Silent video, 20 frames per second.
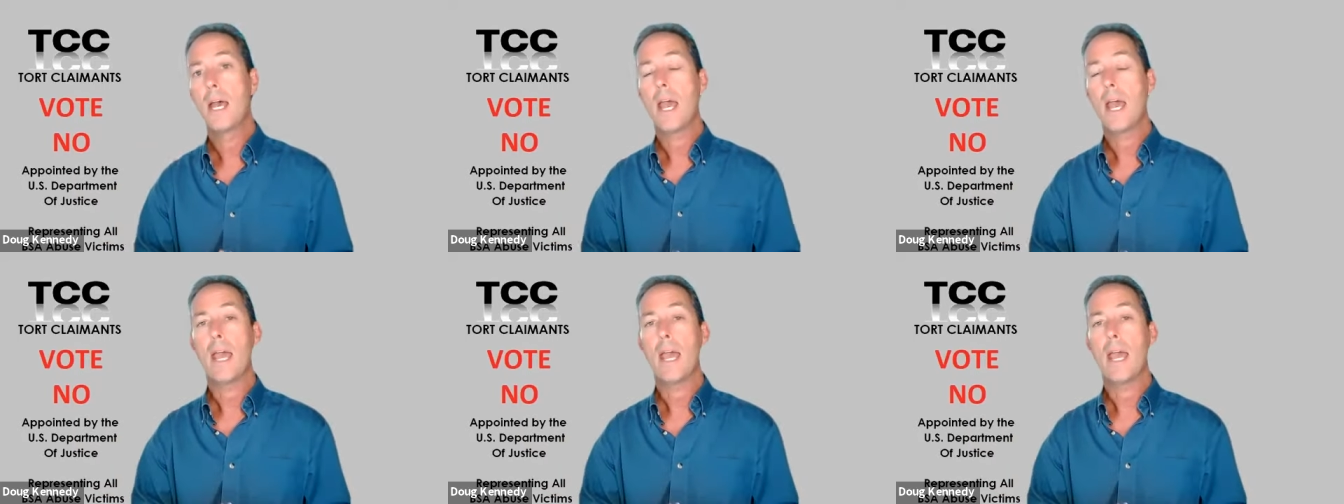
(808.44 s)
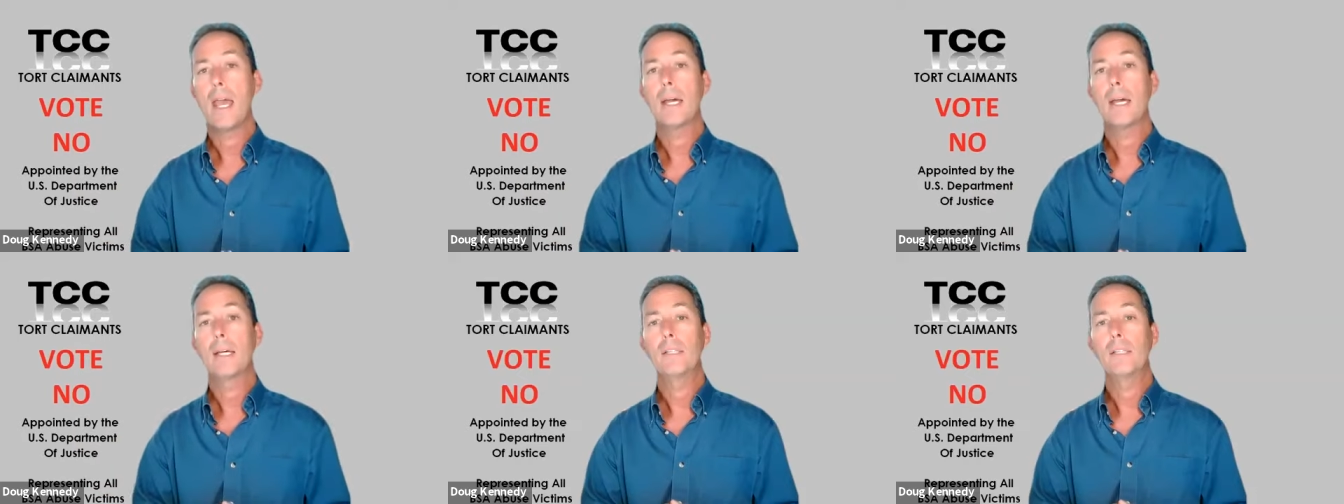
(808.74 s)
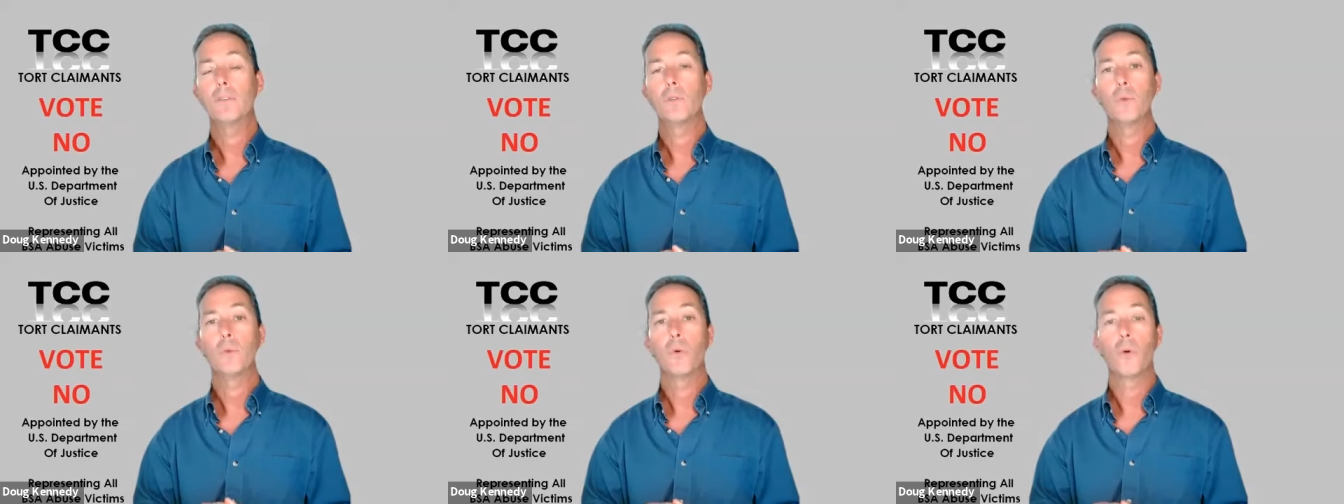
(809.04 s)

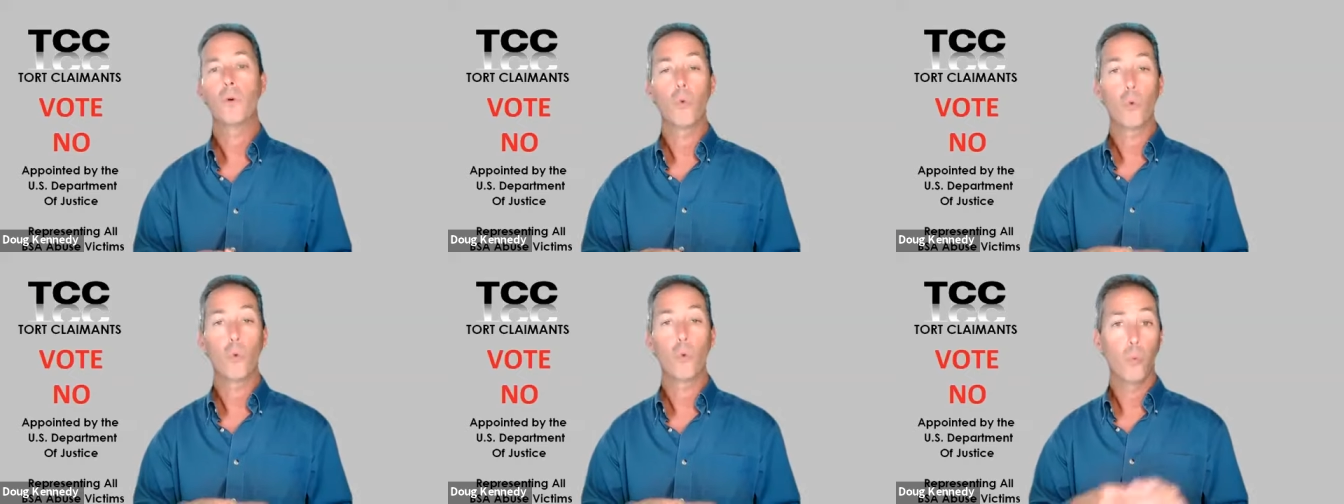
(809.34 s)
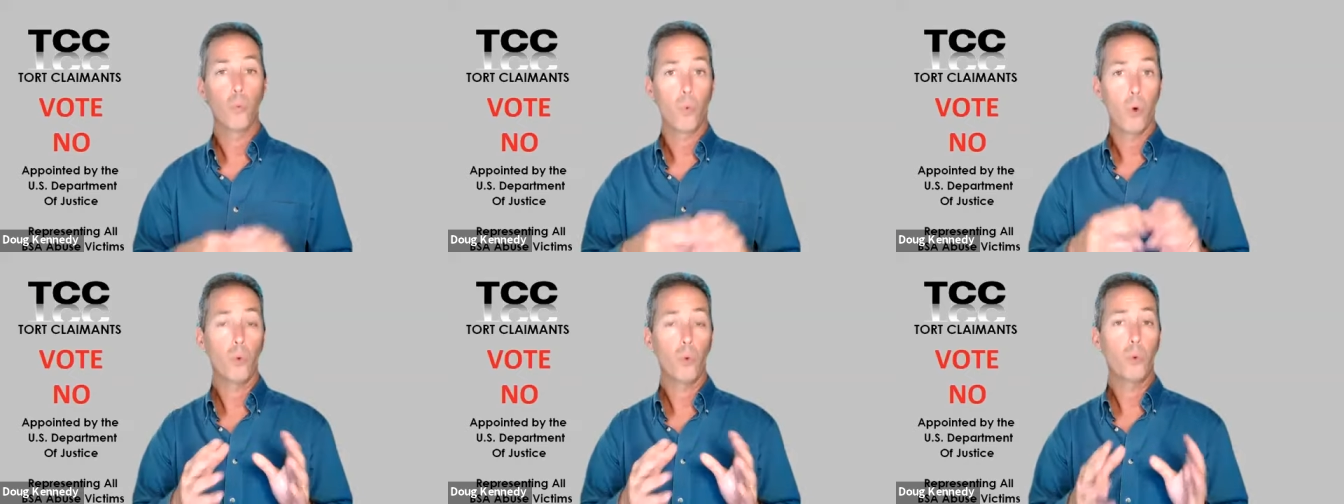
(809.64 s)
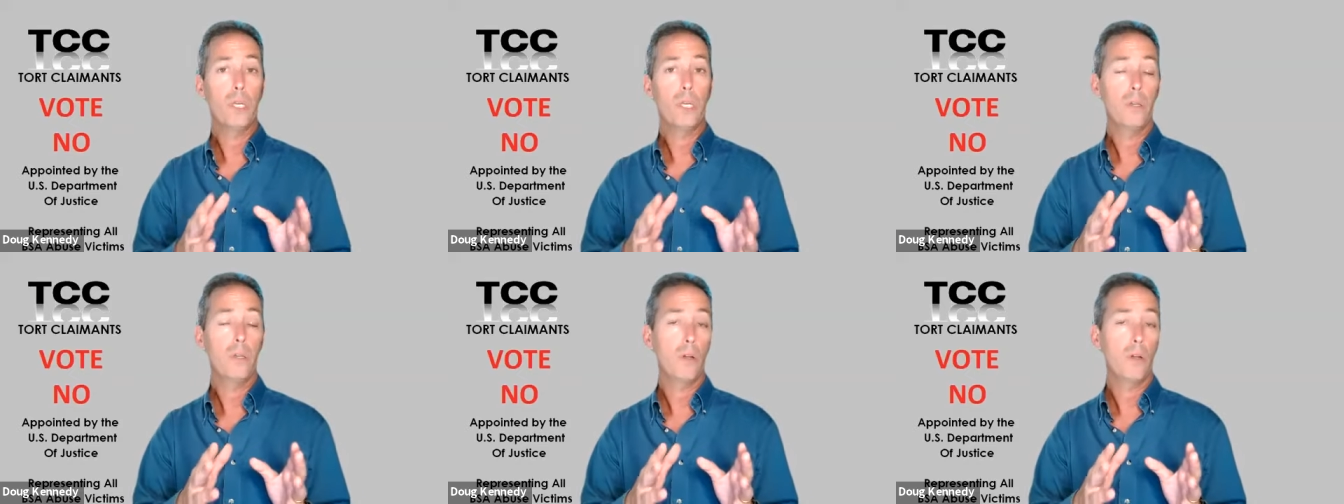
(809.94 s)
And what
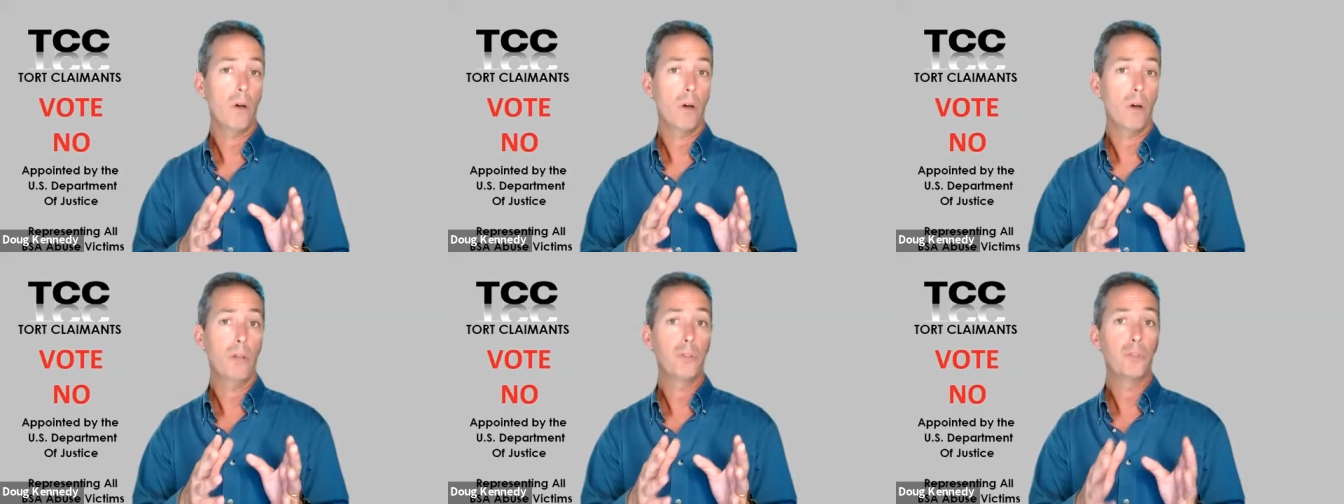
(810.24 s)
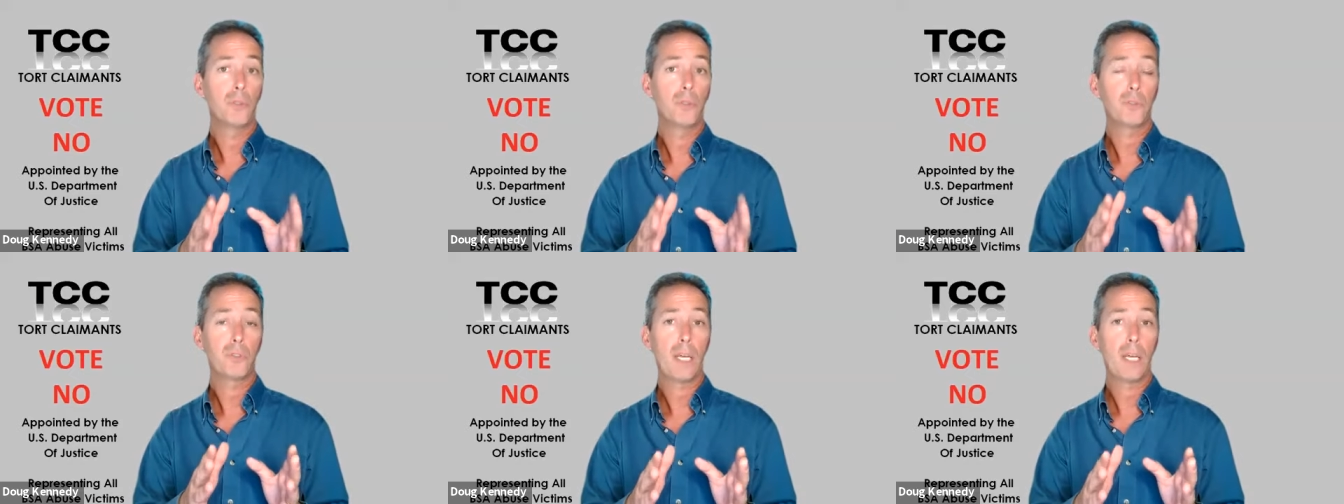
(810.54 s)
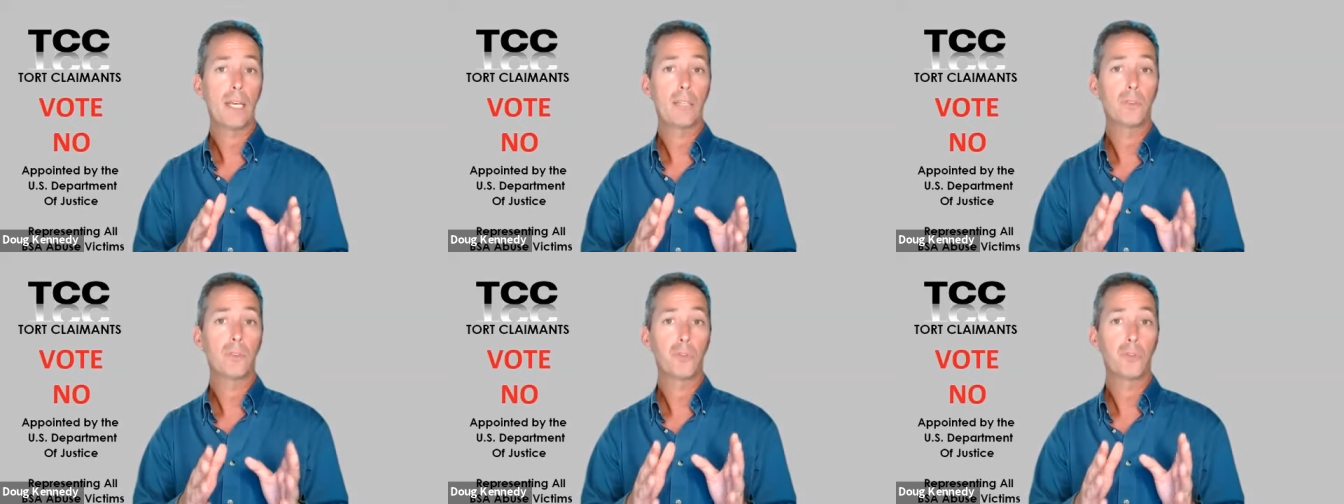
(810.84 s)
we
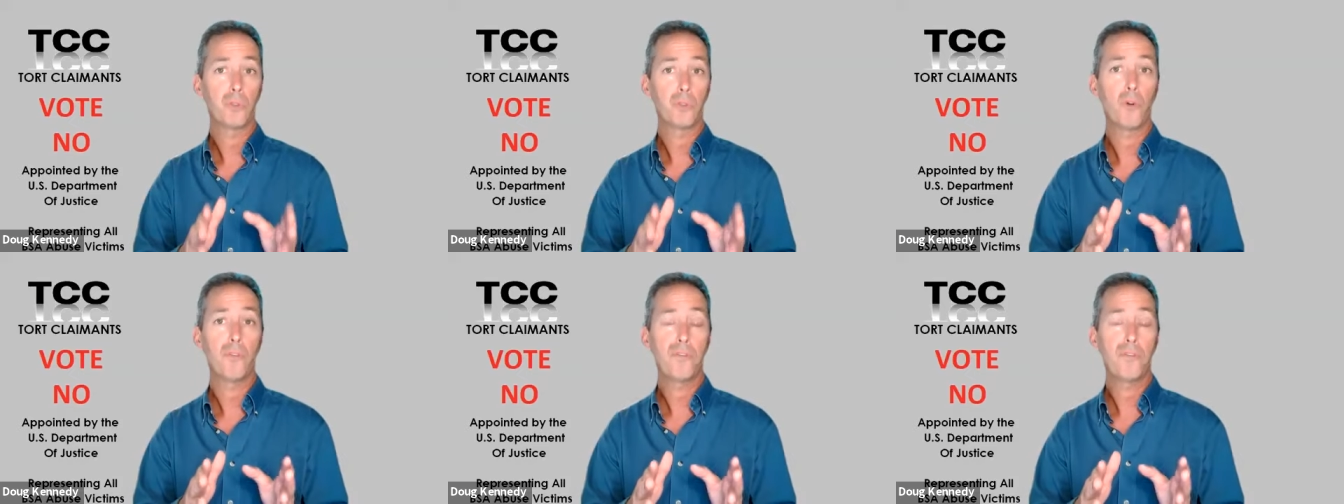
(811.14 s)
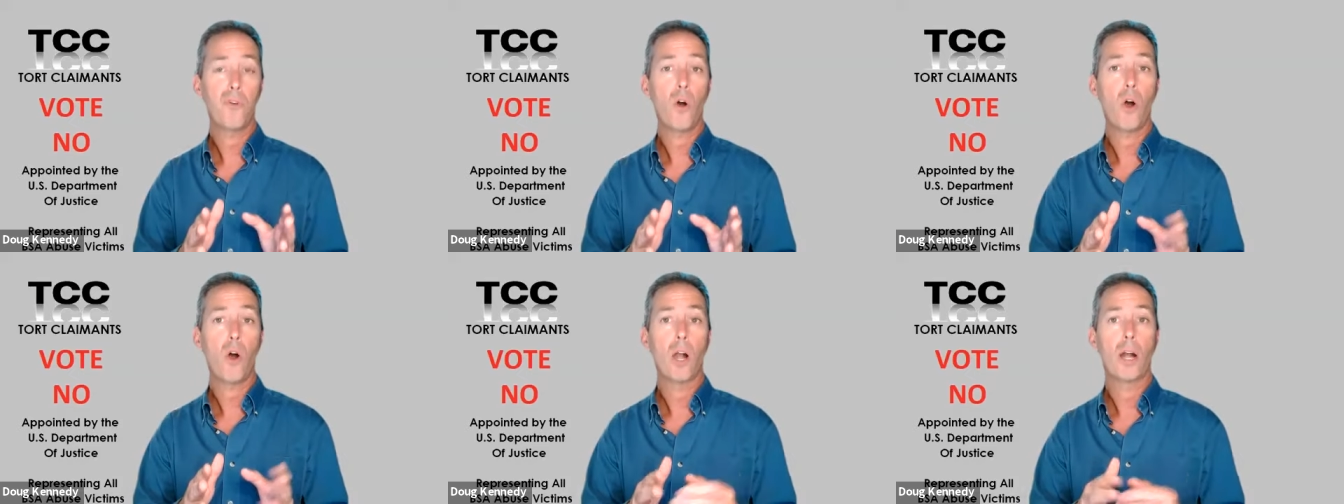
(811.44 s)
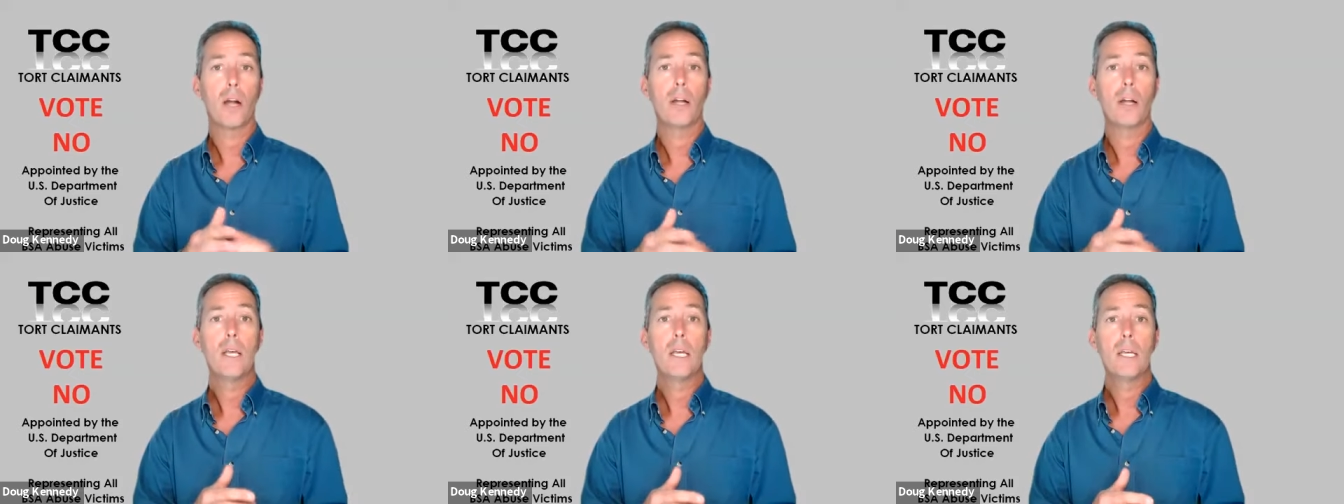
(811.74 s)
understand so
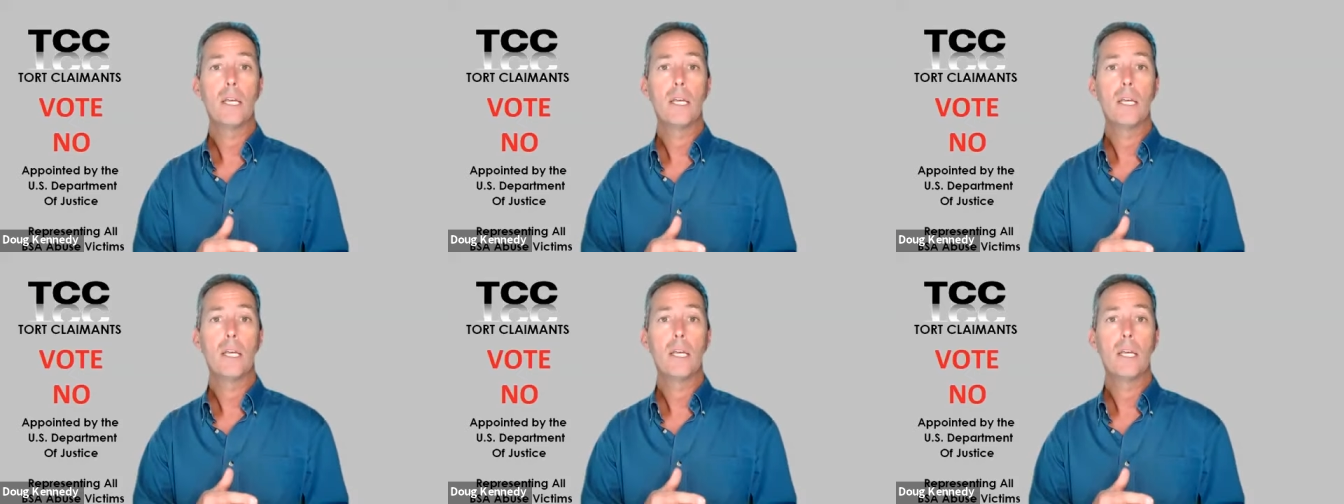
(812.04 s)
far